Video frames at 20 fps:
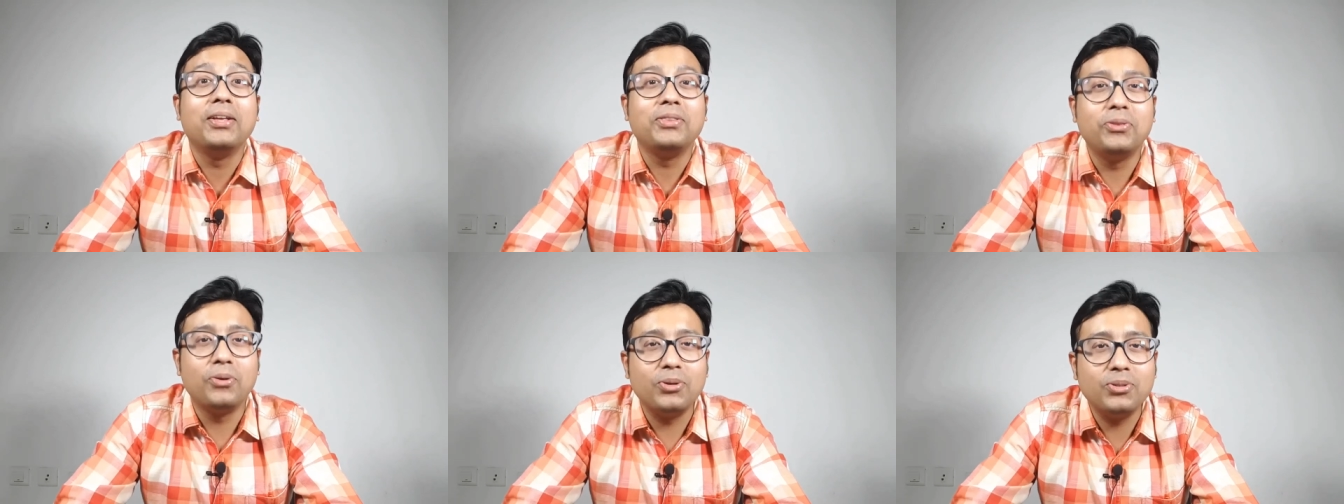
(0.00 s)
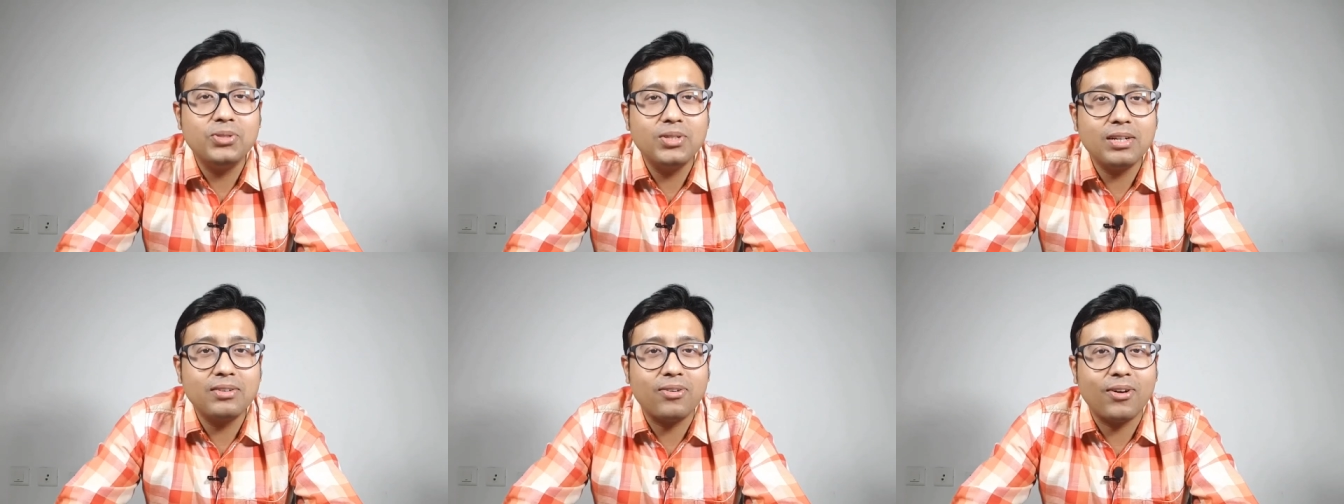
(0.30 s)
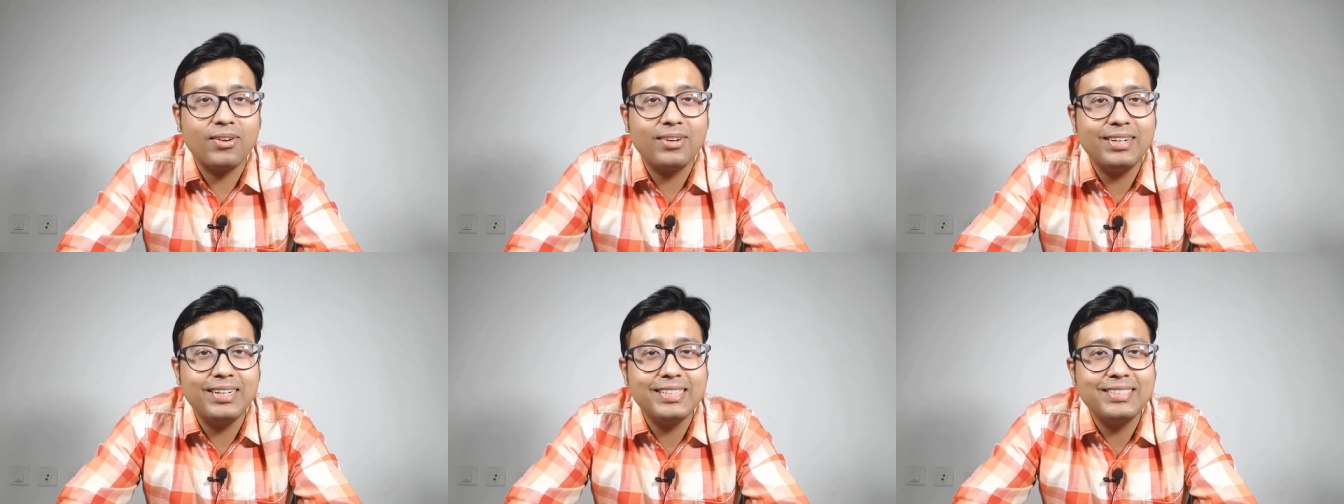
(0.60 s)
Those who have
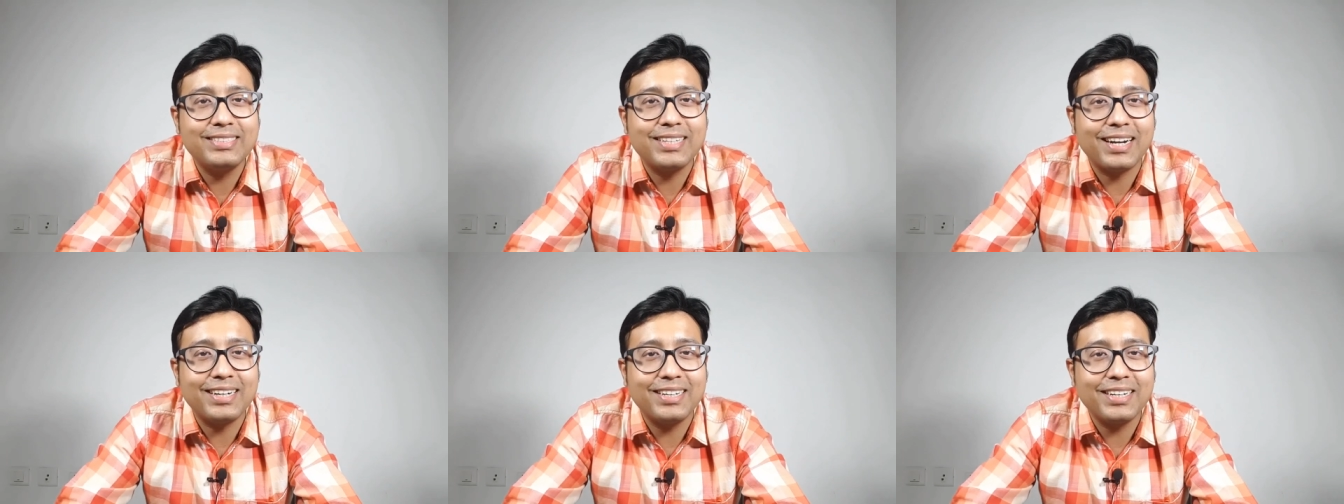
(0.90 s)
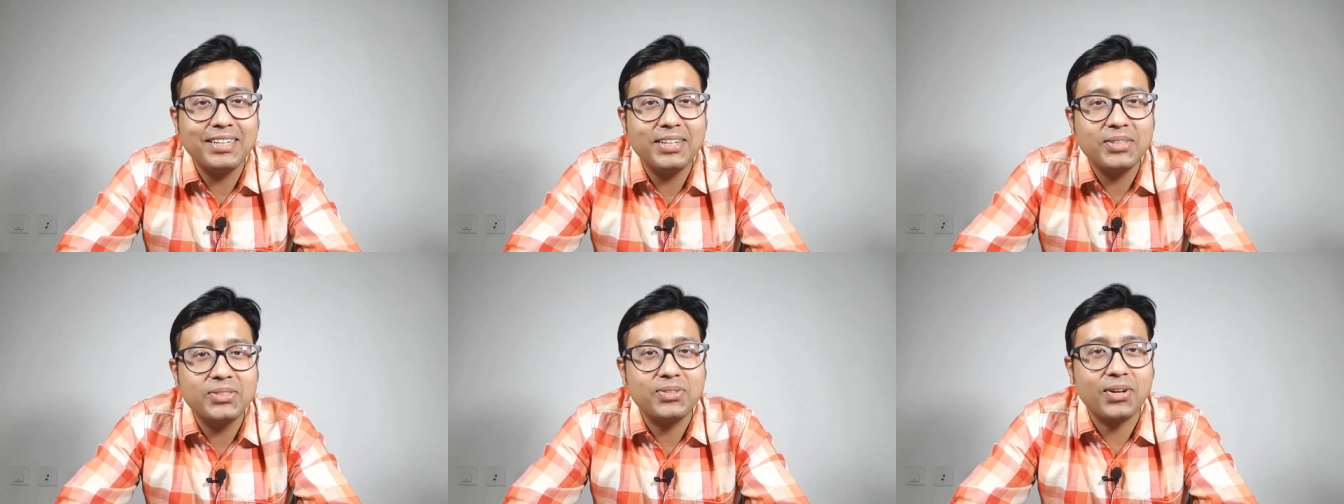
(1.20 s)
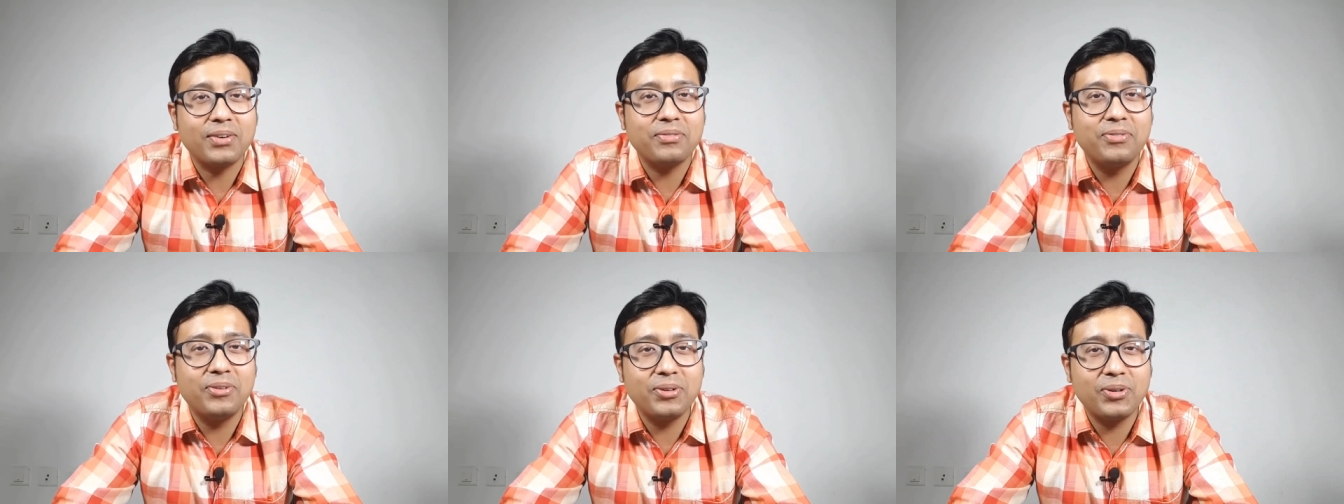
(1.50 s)
already started your
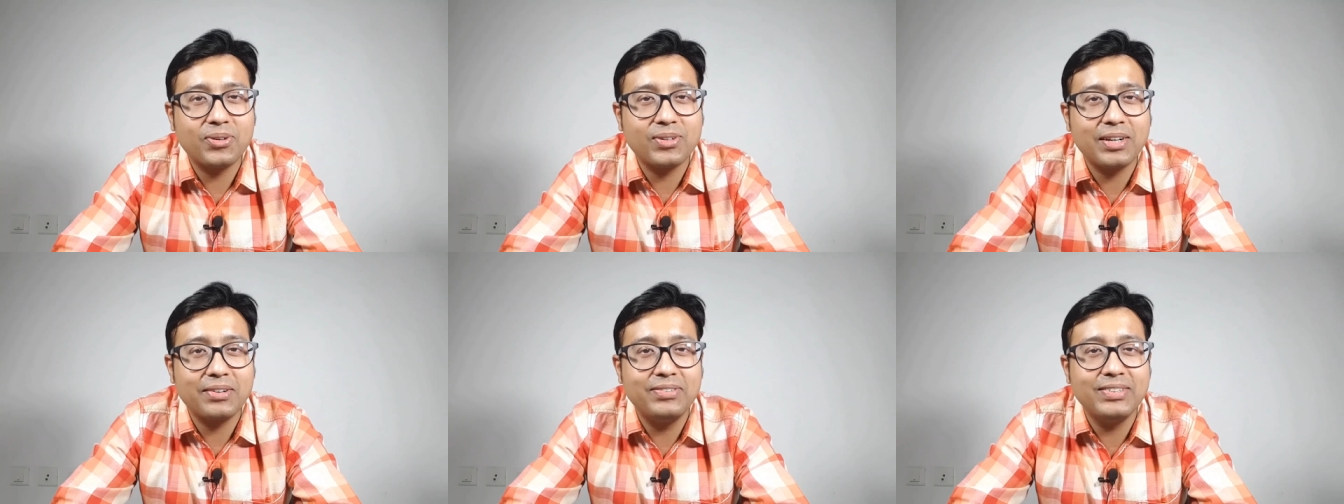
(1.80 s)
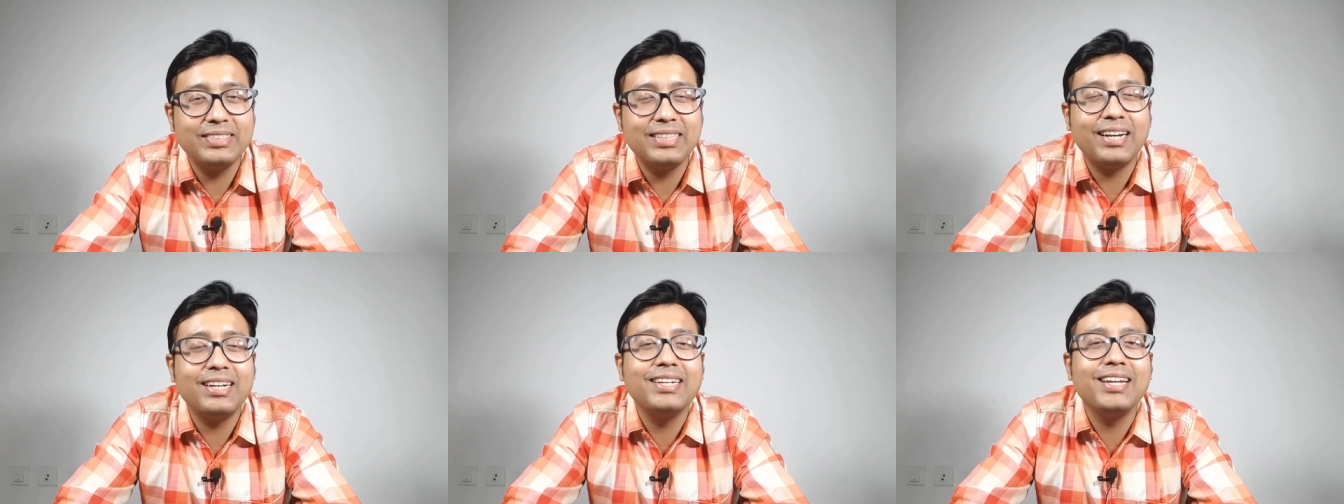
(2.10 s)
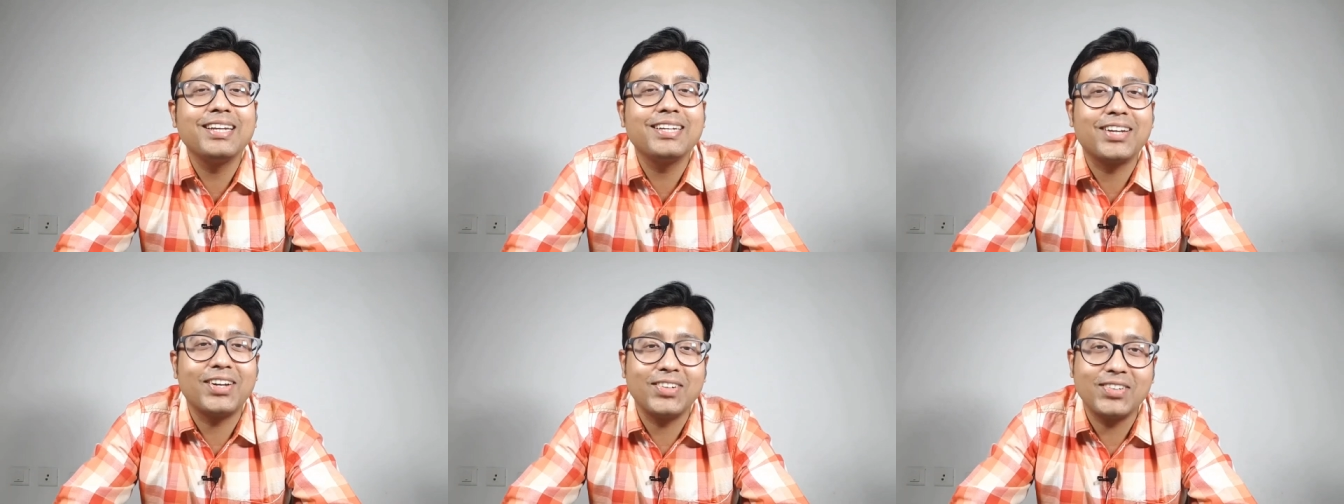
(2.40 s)
stock photography
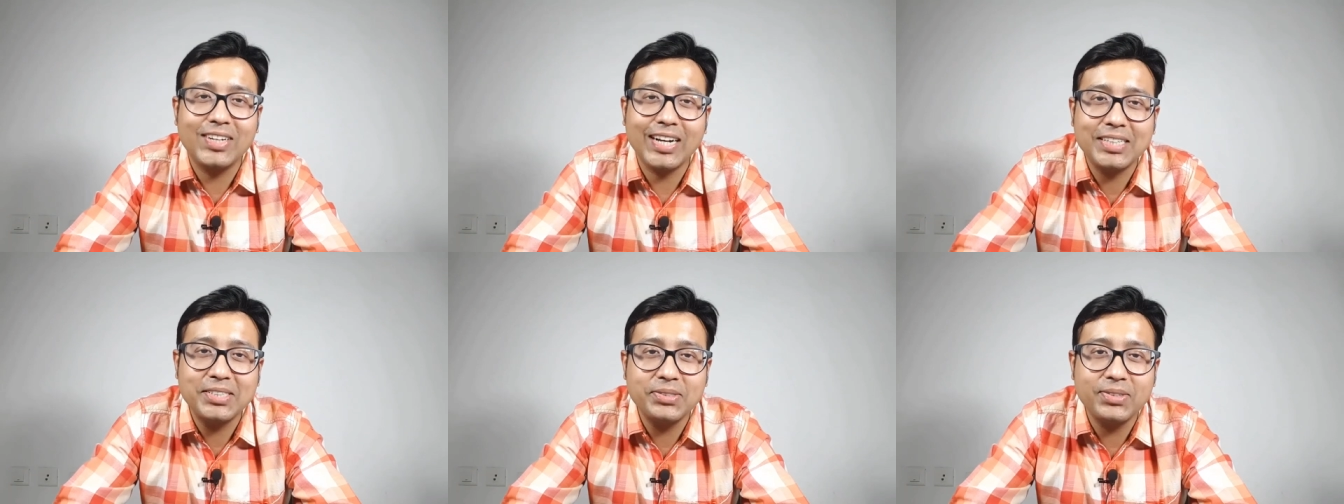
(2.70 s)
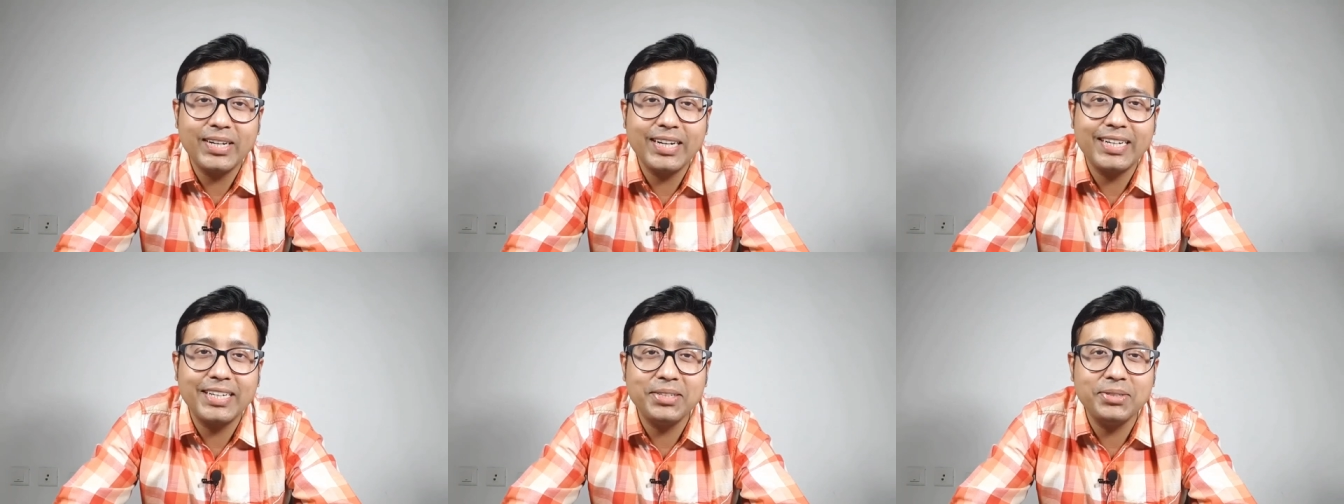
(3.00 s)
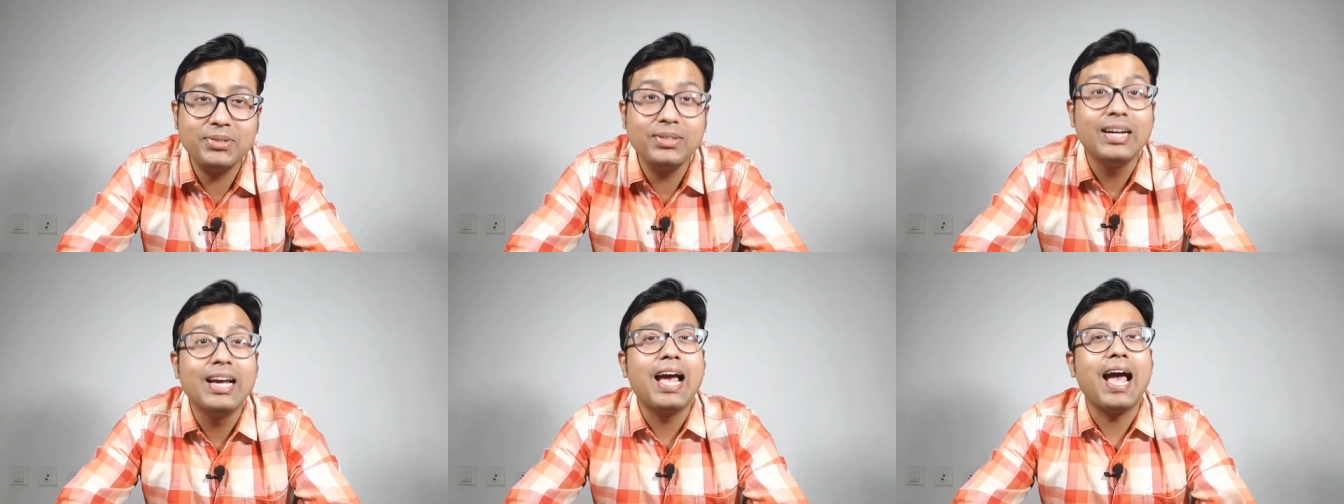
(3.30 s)
journey I congratulate
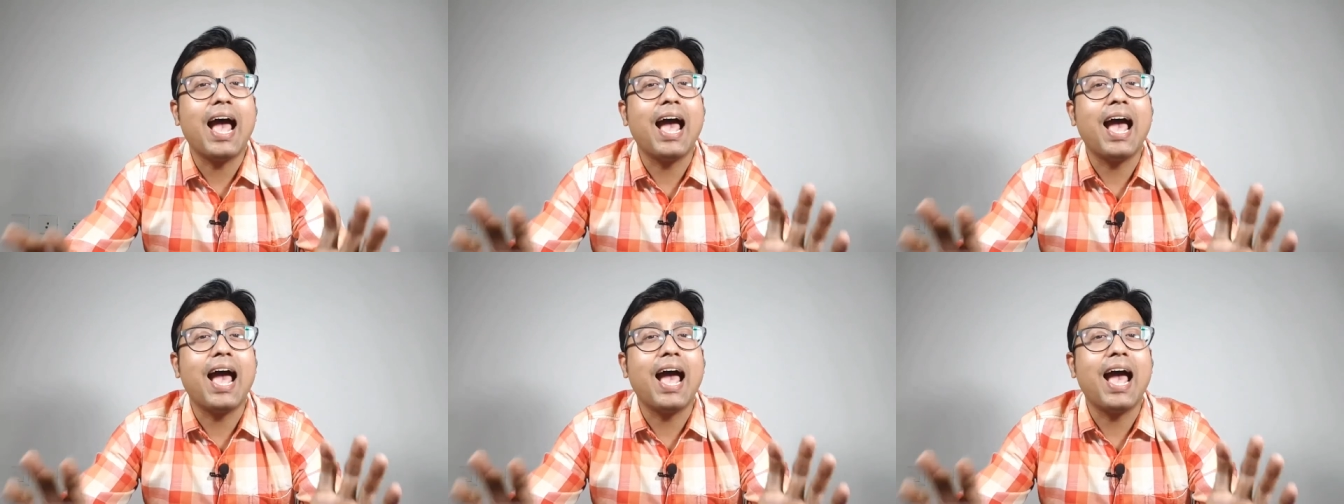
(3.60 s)
you